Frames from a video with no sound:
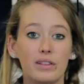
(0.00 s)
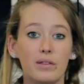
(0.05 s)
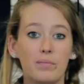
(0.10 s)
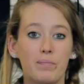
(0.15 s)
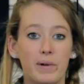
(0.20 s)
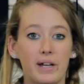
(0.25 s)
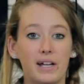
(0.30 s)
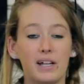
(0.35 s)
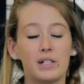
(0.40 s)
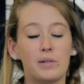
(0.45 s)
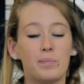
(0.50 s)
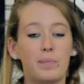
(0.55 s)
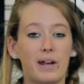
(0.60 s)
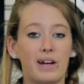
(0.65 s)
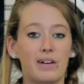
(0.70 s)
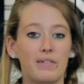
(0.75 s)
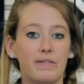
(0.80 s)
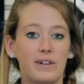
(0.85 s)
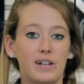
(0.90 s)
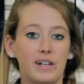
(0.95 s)
of the biggest
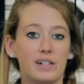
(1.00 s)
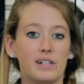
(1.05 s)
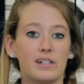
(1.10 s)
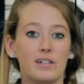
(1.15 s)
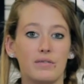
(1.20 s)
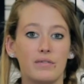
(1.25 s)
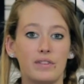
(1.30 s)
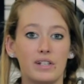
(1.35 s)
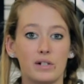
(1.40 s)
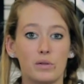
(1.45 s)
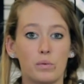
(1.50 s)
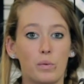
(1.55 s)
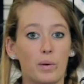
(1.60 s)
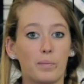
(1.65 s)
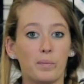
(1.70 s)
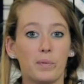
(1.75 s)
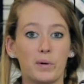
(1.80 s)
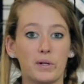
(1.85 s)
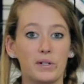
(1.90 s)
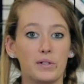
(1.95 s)
benefits of this
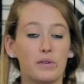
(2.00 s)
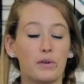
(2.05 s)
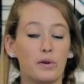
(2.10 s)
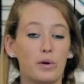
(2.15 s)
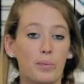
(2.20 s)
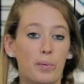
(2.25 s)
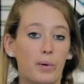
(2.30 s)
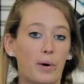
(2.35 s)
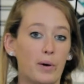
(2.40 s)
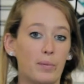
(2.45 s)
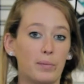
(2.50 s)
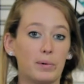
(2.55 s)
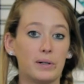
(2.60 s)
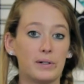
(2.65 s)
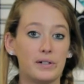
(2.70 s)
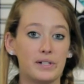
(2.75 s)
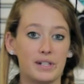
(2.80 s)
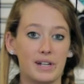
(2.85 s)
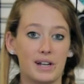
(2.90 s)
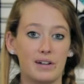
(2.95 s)
1.2 Pro
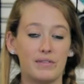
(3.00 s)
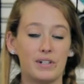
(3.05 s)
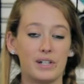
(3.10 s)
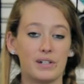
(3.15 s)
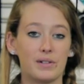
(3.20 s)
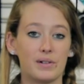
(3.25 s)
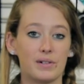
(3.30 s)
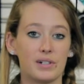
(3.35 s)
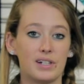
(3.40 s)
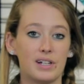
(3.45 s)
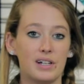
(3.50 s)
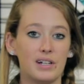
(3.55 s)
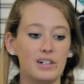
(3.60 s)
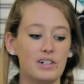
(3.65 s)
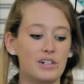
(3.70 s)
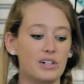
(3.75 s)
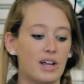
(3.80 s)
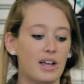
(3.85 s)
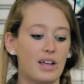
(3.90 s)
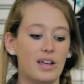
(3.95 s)
Blue safety
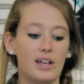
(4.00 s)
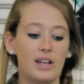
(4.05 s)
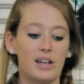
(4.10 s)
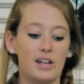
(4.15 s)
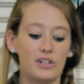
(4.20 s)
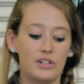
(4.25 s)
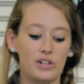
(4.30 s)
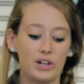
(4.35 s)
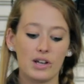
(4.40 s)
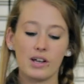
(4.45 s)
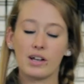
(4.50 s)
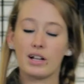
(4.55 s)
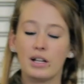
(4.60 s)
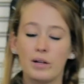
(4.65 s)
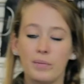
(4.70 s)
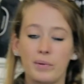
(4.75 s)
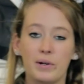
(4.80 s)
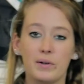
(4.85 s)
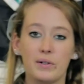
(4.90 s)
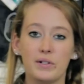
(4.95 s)
sausage is you can
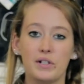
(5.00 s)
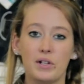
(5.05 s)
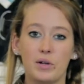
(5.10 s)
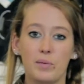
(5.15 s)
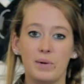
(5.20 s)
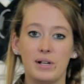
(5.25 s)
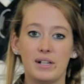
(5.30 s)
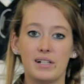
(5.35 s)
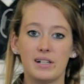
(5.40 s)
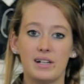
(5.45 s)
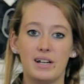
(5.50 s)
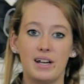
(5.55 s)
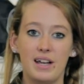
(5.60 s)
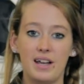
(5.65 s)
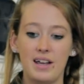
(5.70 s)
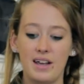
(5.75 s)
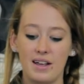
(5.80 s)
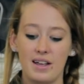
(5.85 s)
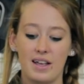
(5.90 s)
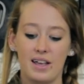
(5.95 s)
clip it onto your
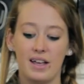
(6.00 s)
BCD,